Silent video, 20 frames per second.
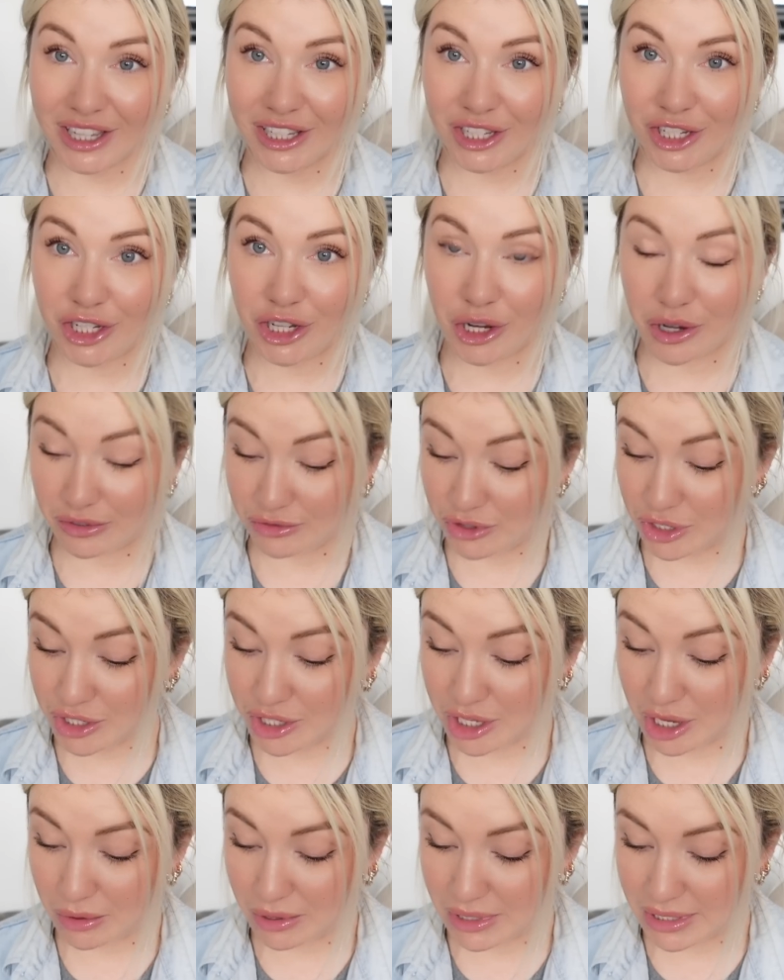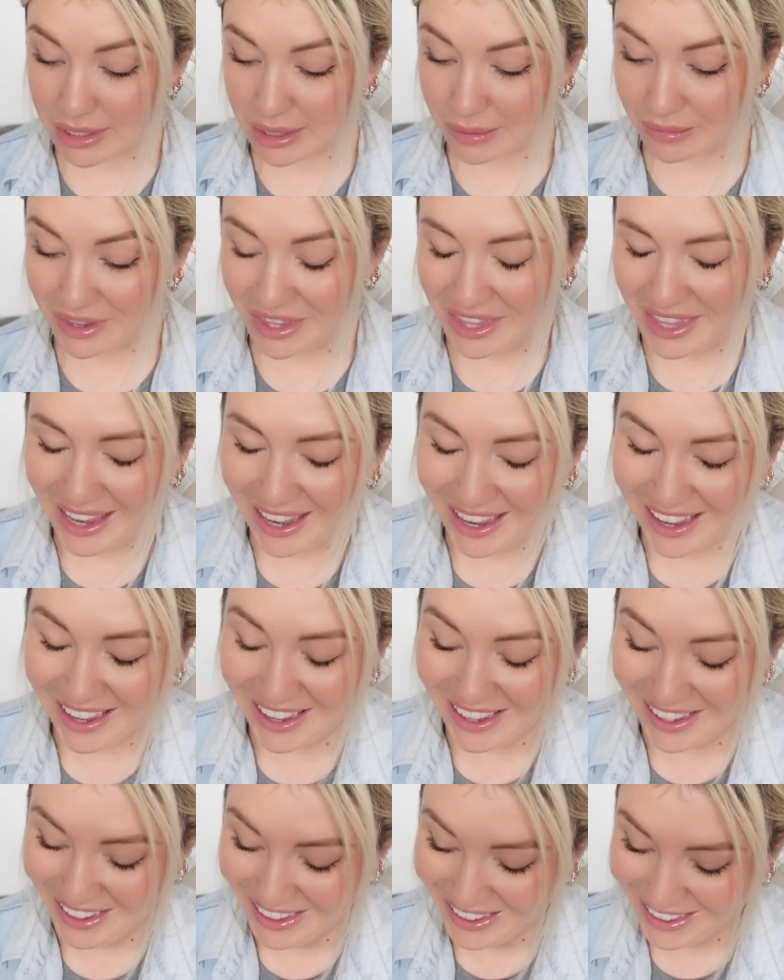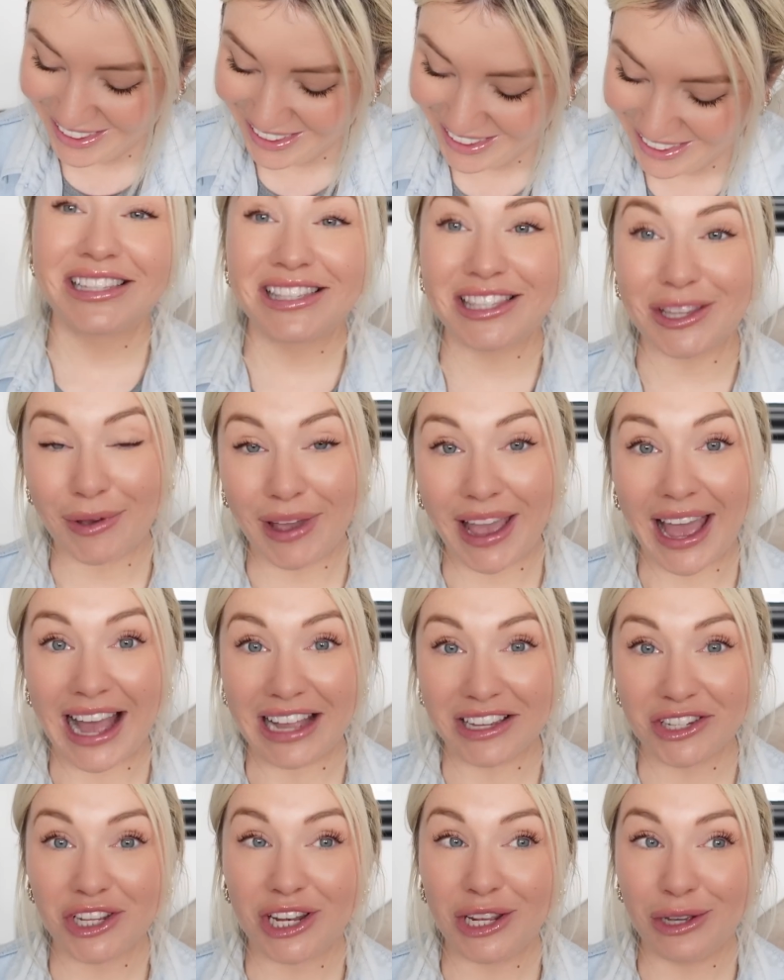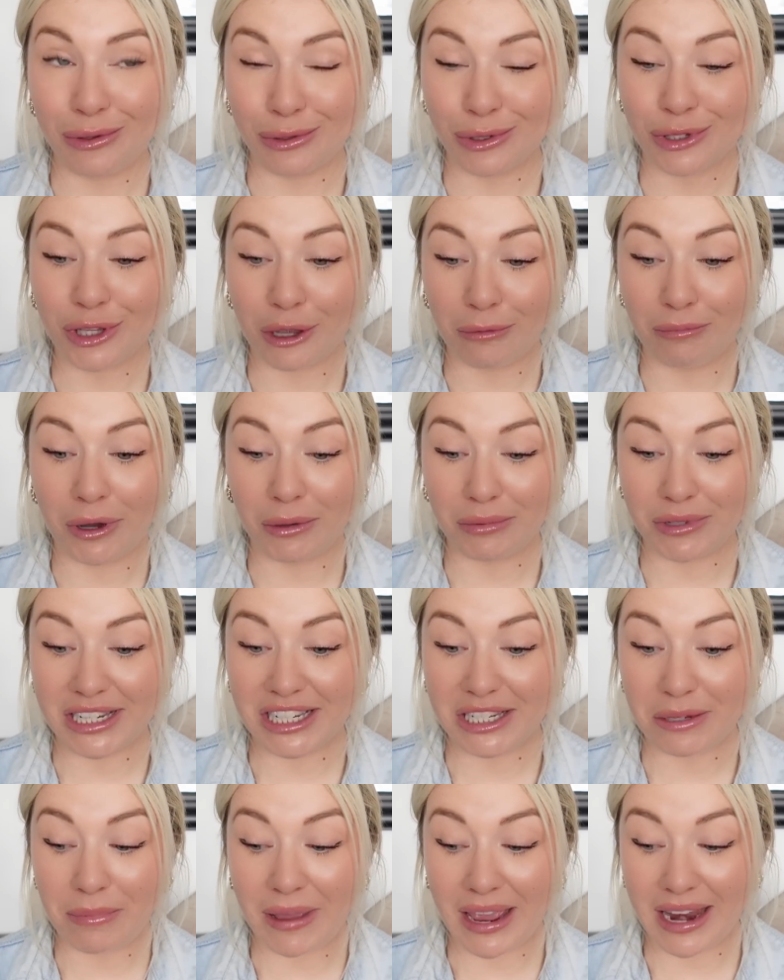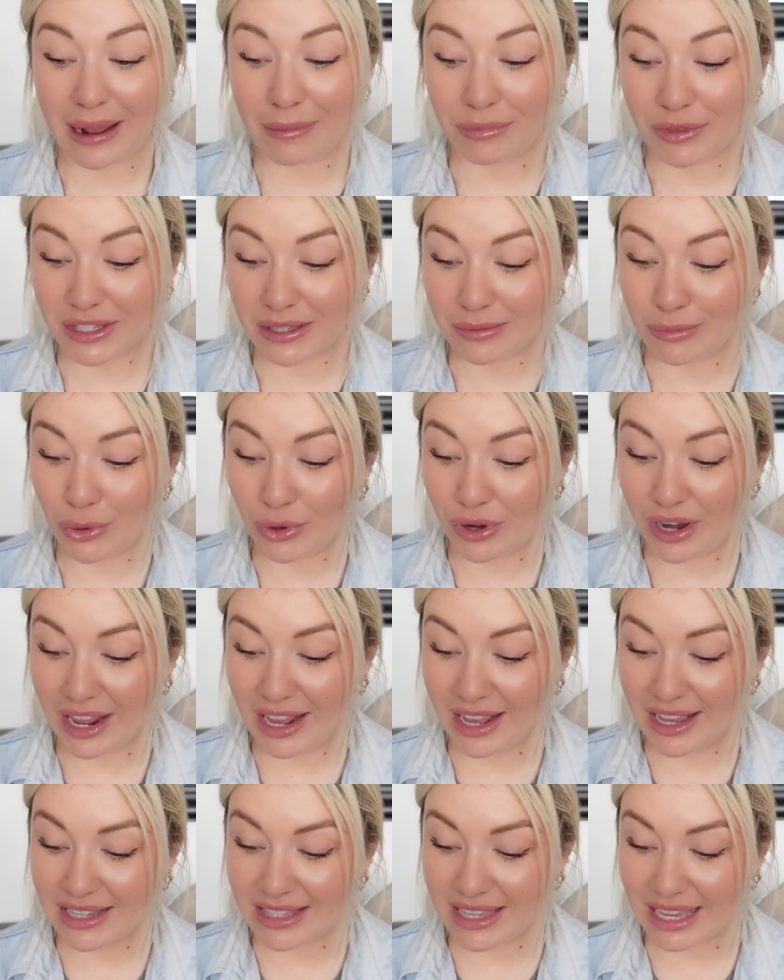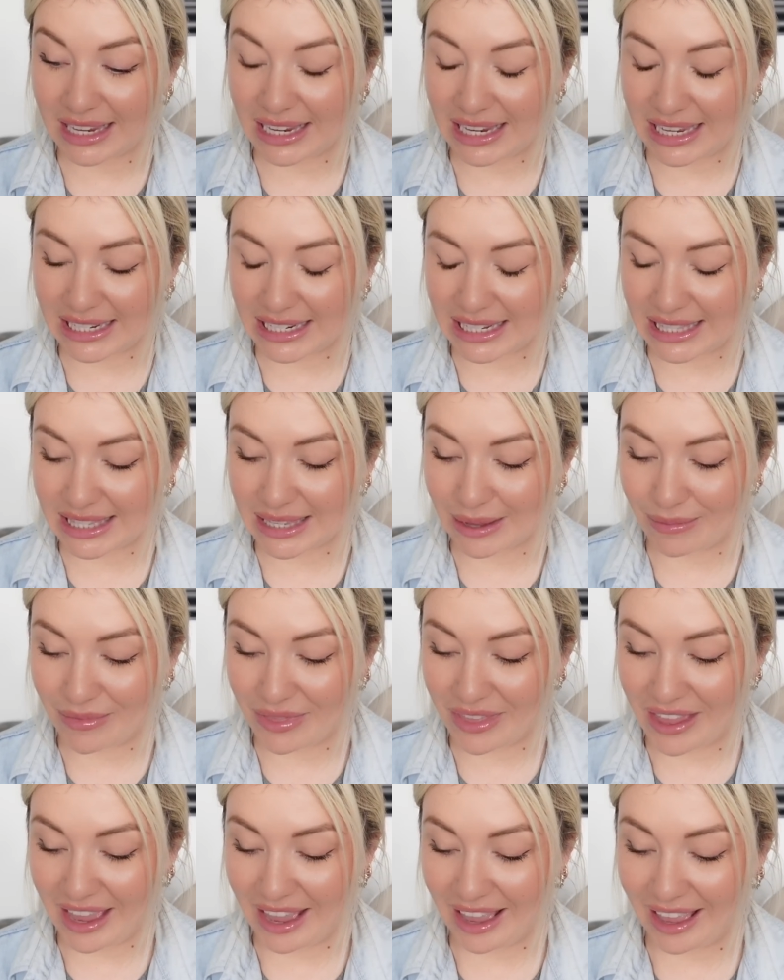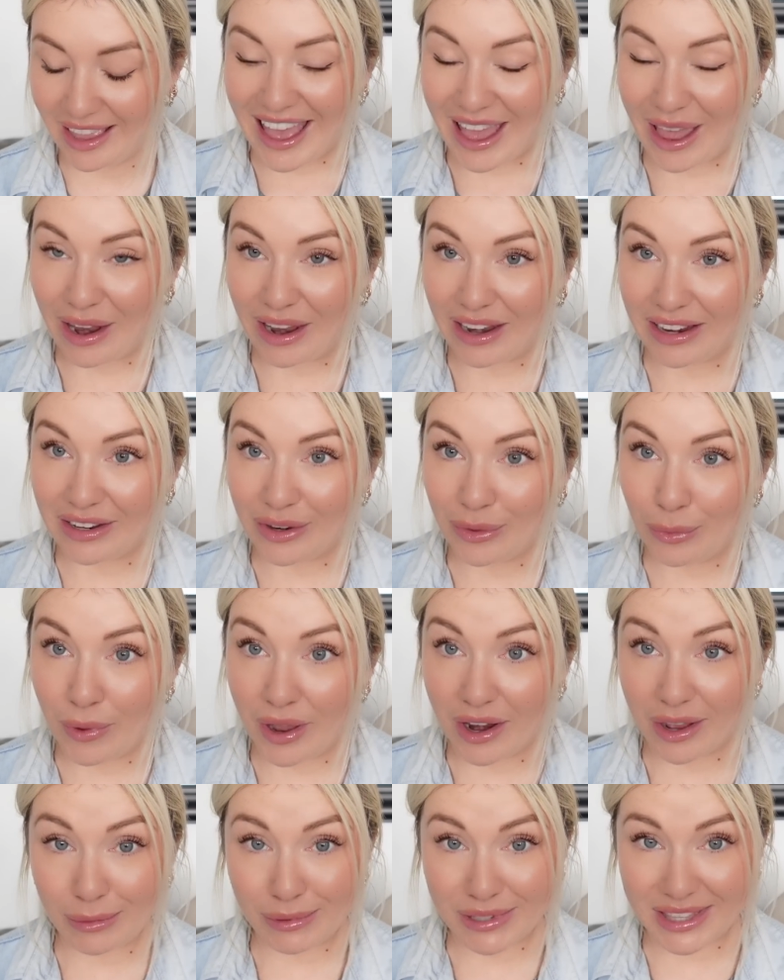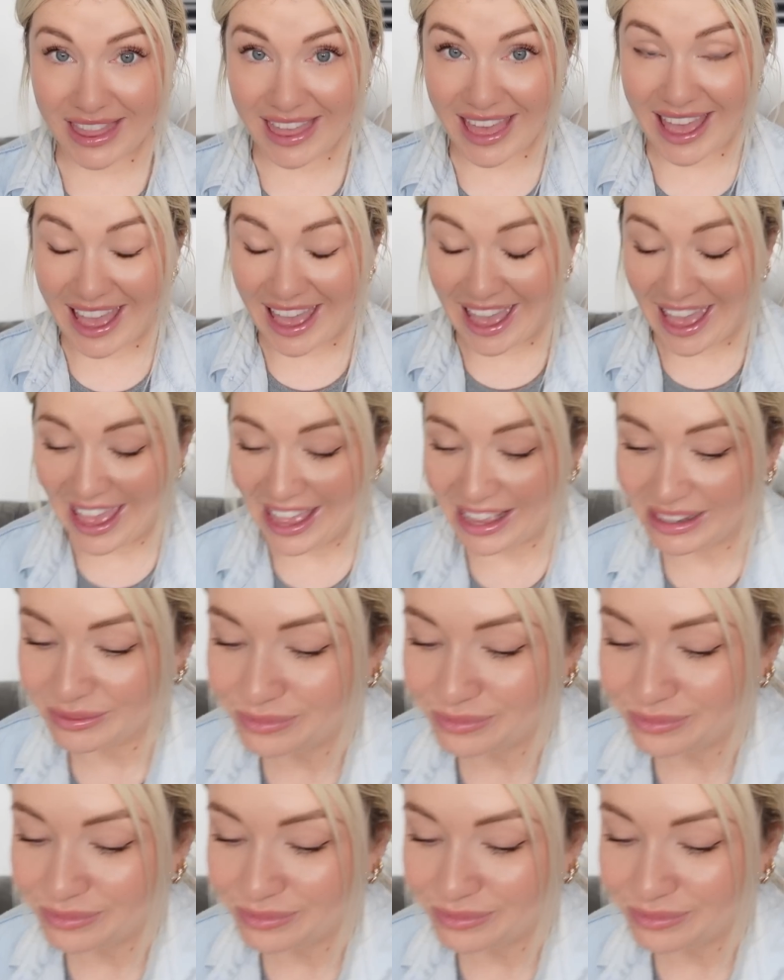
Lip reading: And you know, I've just noticed something. So I actually also popped into B&M this morning because I needed something, and when I was there